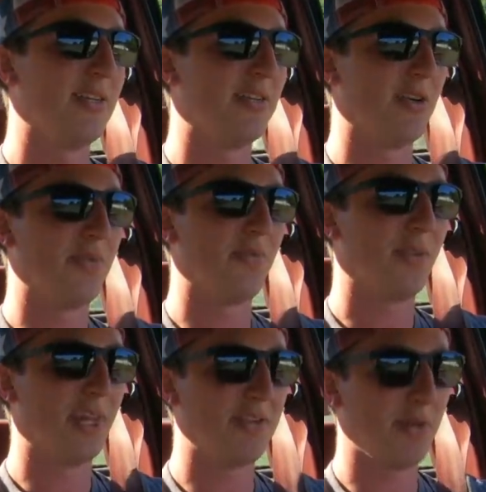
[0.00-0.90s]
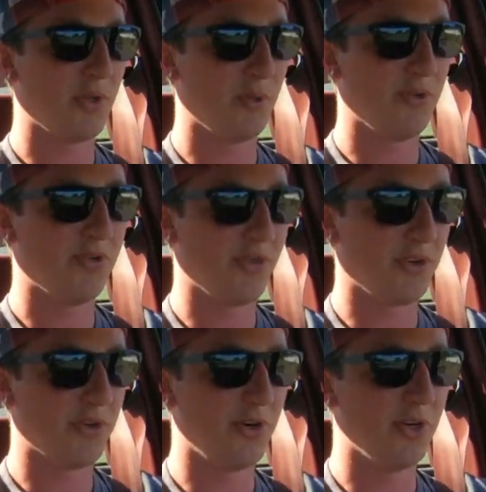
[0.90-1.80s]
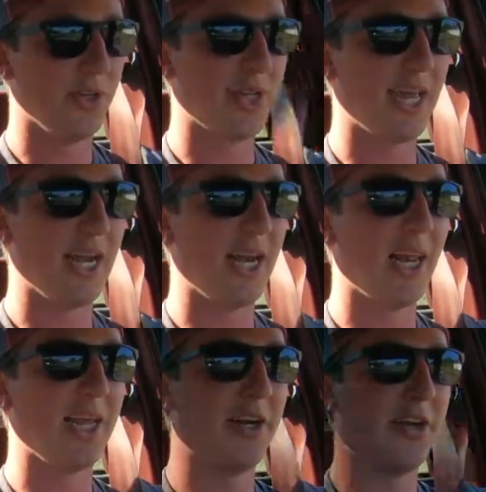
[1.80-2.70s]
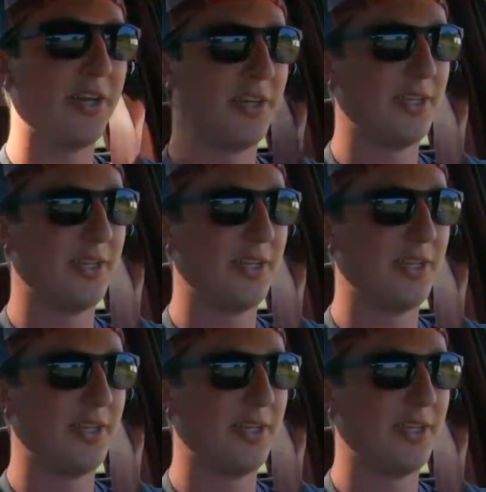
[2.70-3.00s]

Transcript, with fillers: So that's something we'll just have to crawl and look at later.